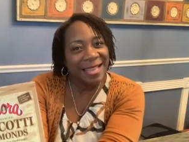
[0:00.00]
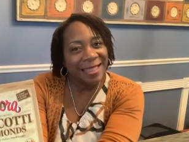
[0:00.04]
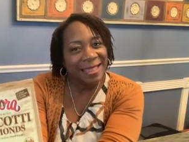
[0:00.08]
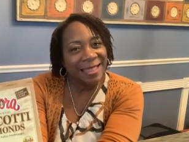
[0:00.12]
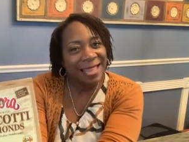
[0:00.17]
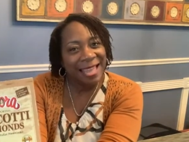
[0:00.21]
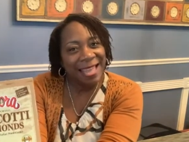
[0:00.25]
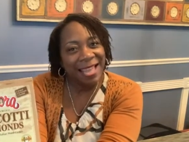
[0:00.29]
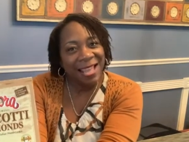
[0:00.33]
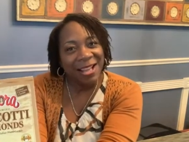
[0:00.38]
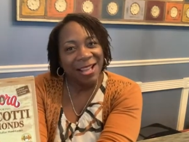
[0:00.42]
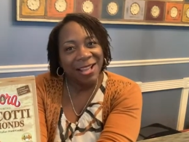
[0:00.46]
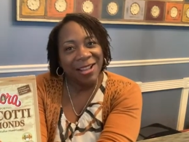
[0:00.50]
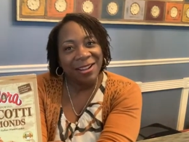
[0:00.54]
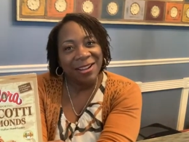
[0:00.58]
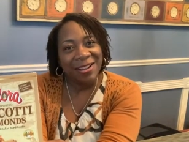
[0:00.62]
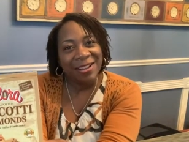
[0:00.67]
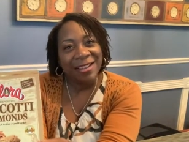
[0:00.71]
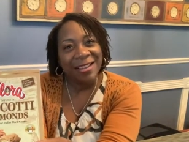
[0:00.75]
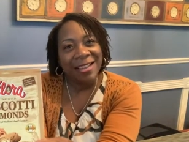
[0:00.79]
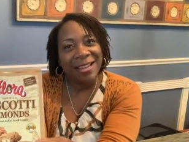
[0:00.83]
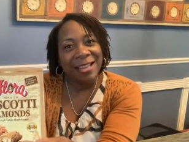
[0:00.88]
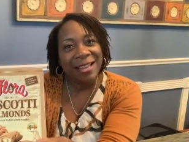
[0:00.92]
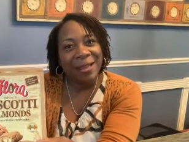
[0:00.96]
They
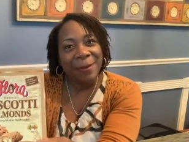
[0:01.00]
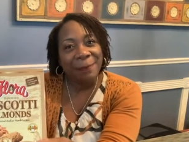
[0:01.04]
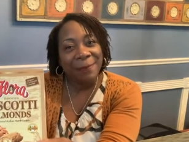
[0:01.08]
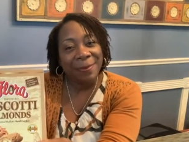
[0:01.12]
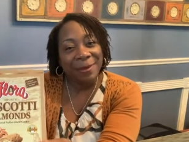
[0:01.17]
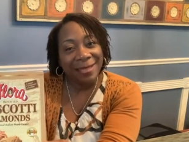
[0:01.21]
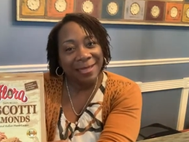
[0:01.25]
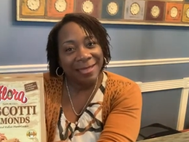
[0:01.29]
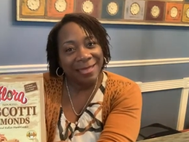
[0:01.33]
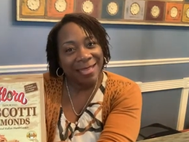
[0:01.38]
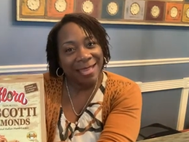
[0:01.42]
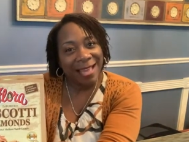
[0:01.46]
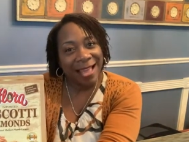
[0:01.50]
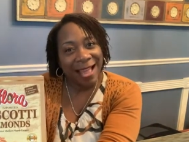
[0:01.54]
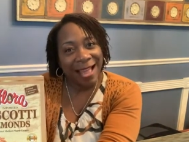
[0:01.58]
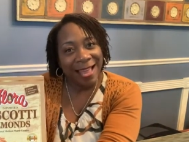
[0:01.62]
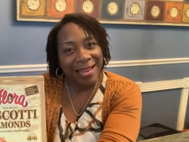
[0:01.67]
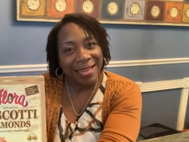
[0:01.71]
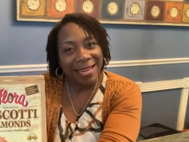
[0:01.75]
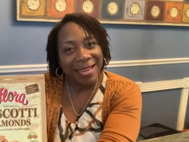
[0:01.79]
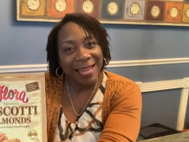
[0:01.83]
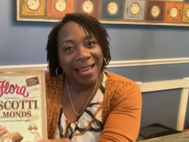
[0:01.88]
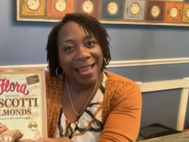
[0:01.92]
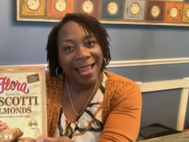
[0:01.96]
are
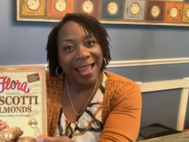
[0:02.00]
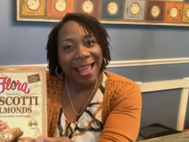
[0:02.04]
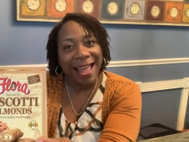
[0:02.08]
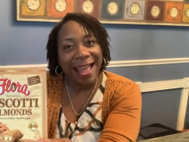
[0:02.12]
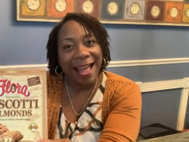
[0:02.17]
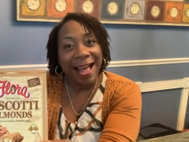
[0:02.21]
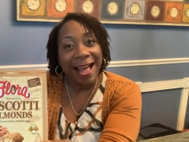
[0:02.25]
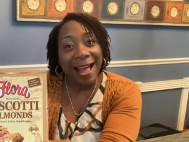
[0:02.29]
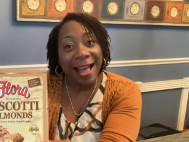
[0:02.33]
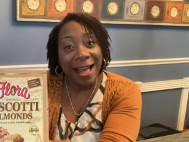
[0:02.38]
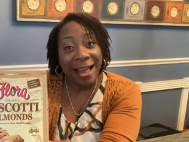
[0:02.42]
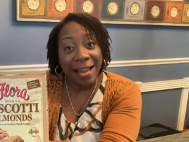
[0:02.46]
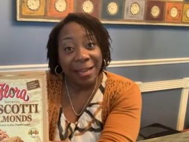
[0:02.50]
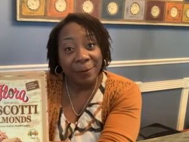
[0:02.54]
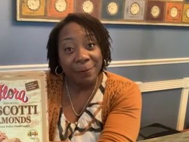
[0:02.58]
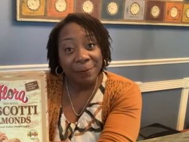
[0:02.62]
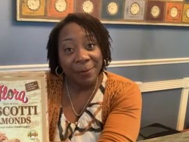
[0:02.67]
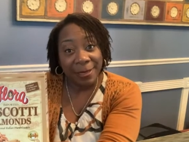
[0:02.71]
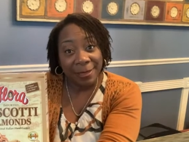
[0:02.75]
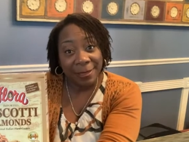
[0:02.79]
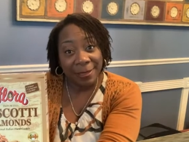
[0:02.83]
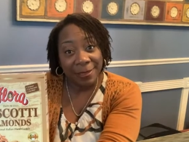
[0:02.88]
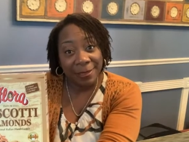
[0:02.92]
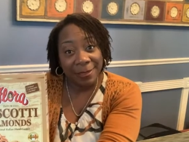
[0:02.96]
biscotti
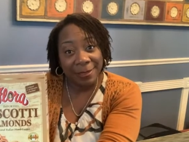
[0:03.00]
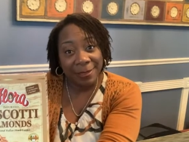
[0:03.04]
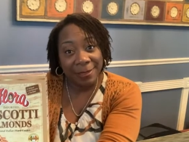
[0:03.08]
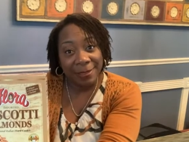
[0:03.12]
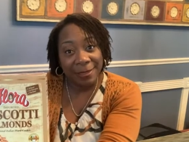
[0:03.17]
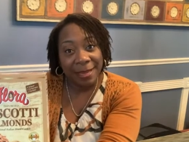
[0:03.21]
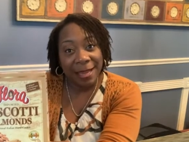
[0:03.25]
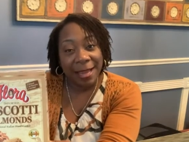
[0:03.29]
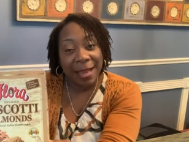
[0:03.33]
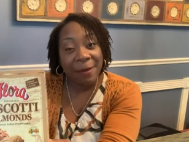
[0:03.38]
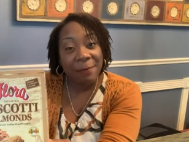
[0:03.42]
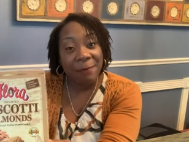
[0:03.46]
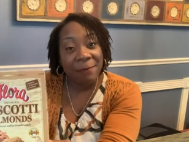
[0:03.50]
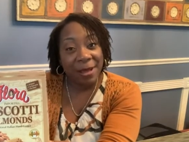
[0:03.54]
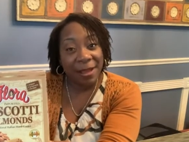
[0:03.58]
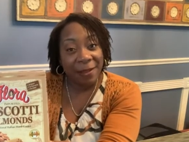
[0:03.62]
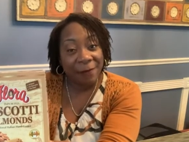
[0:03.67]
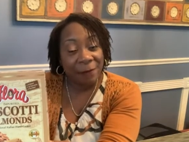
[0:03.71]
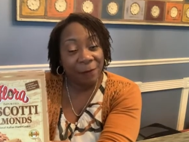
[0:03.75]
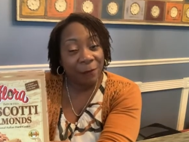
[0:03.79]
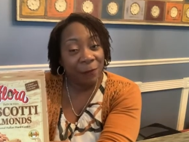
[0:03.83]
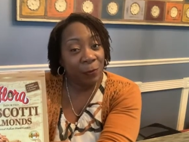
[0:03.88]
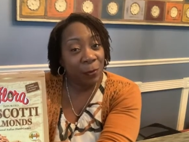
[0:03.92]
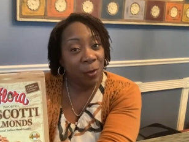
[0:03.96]
almond by
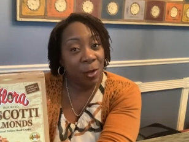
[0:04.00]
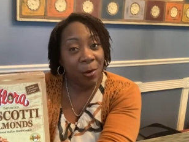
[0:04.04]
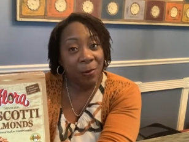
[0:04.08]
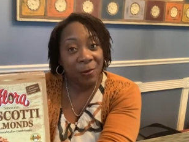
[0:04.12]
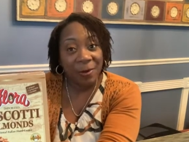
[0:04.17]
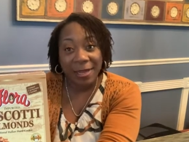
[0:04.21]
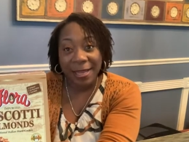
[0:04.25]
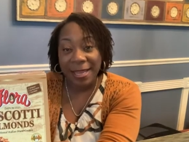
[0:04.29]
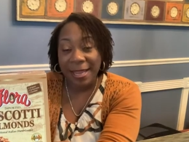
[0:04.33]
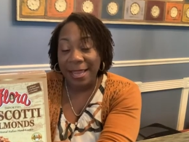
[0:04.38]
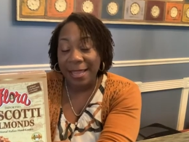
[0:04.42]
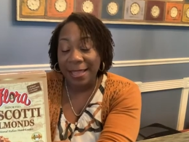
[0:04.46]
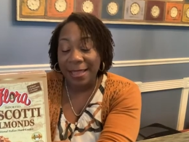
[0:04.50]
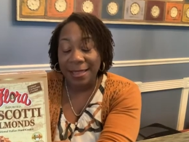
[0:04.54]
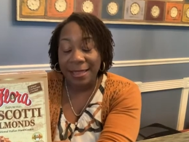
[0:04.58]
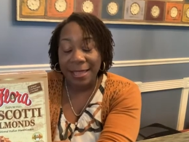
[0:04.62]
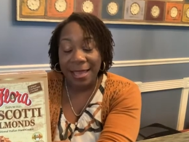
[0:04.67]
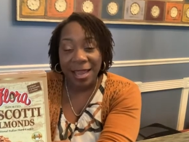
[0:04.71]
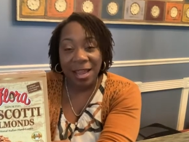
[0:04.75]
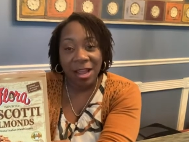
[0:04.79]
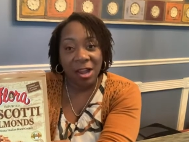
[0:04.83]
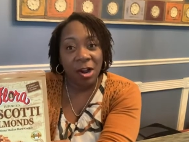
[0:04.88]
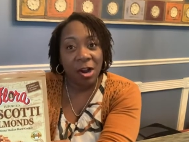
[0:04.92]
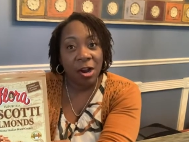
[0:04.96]
Flora and
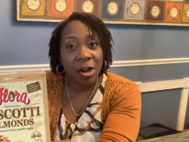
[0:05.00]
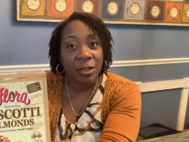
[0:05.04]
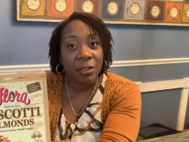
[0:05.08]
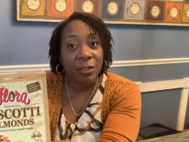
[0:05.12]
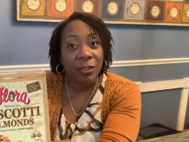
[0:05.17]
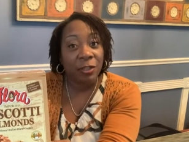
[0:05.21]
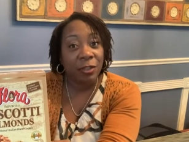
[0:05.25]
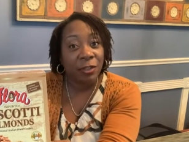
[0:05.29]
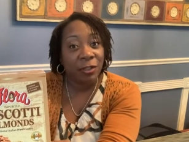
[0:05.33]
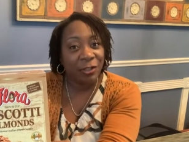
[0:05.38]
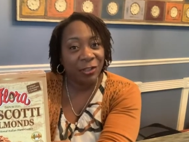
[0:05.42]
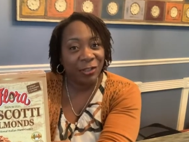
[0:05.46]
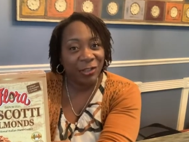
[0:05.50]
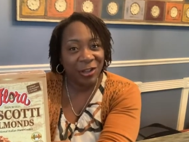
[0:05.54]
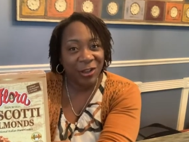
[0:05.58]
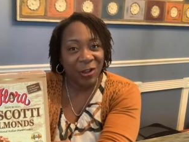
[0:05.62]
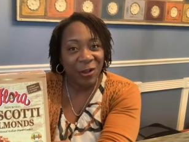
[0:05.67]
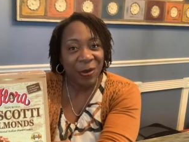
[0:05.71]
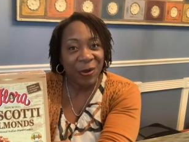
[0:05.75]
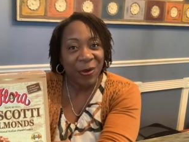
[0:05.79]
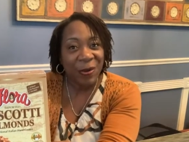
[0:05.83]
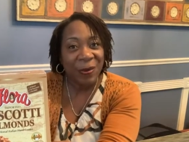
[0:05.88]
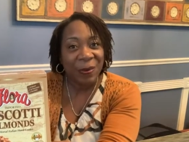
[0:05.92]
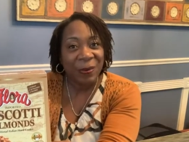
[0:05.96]
they are
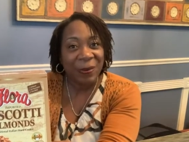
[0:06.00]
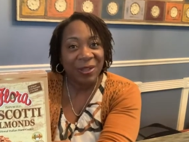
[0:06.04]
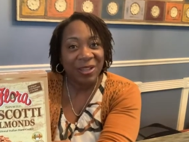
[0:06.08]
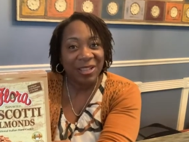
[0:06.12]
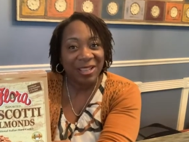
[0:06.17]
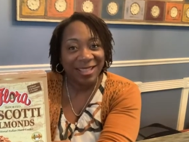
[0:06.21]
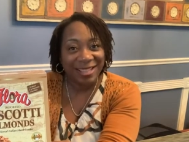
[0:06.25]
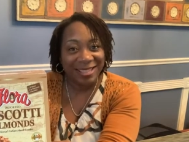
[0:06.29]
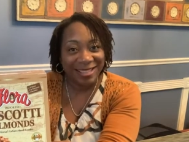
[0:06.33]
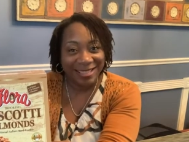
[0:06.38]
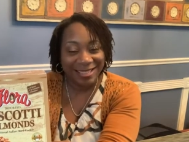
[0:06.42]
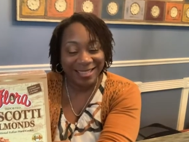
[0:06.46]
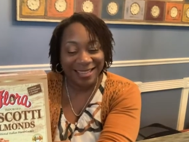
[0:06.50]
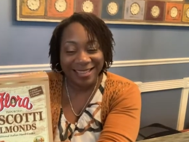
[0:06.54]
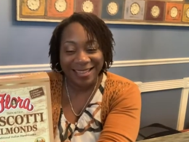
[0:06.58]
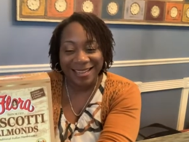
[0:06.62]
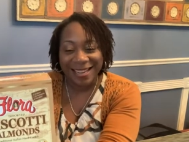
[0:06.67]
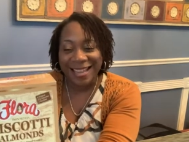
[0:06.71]
so good.